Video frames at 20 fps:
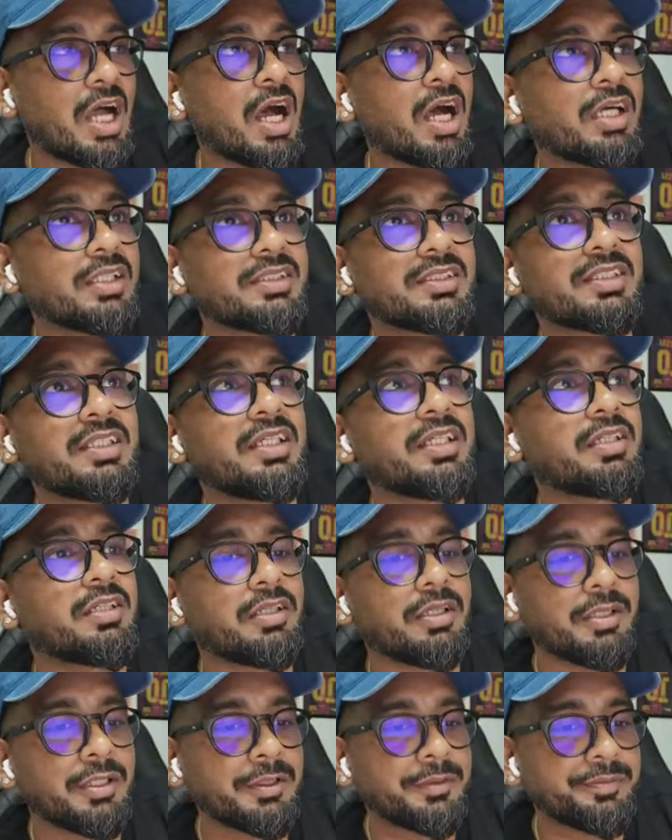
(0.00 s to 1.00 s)
ask it
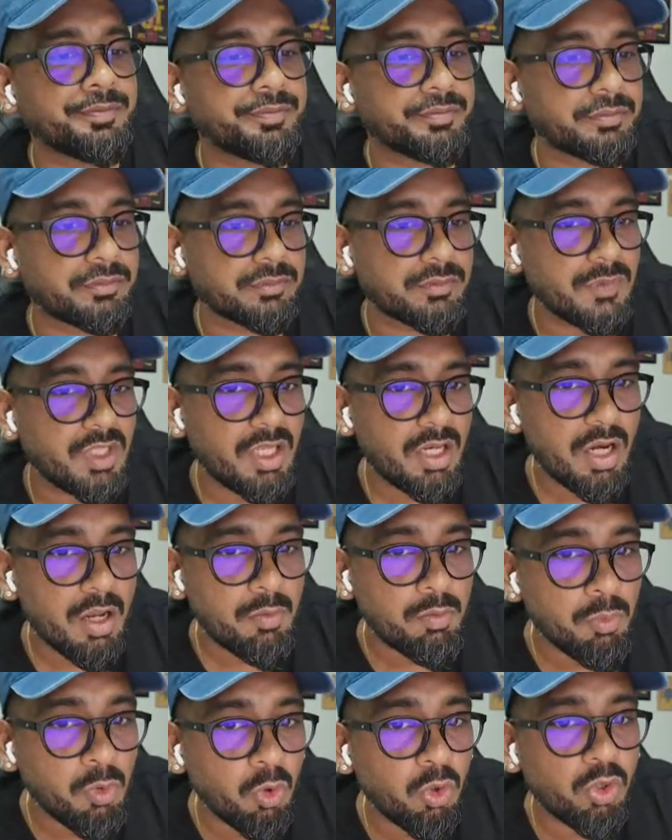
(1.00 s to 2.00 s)

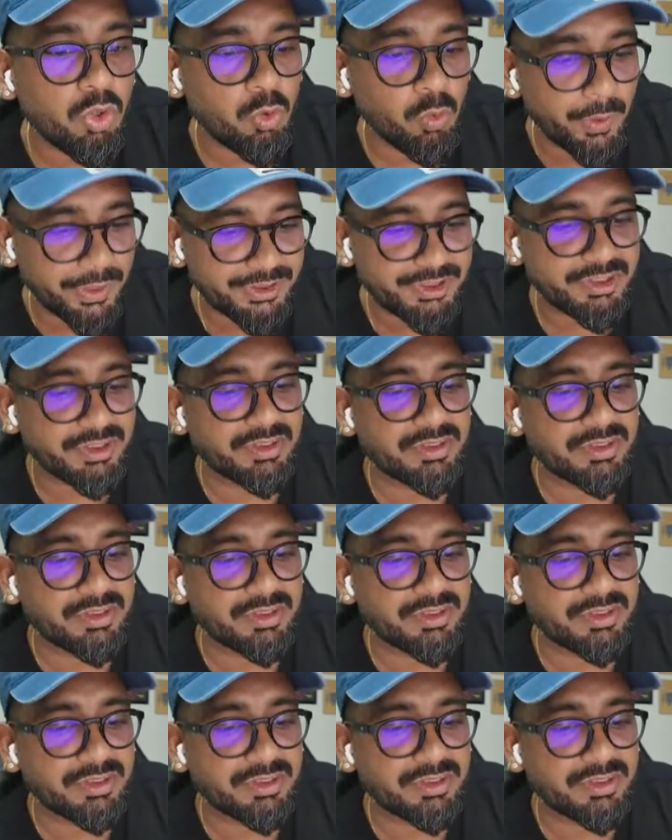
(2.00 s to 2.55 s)
more questions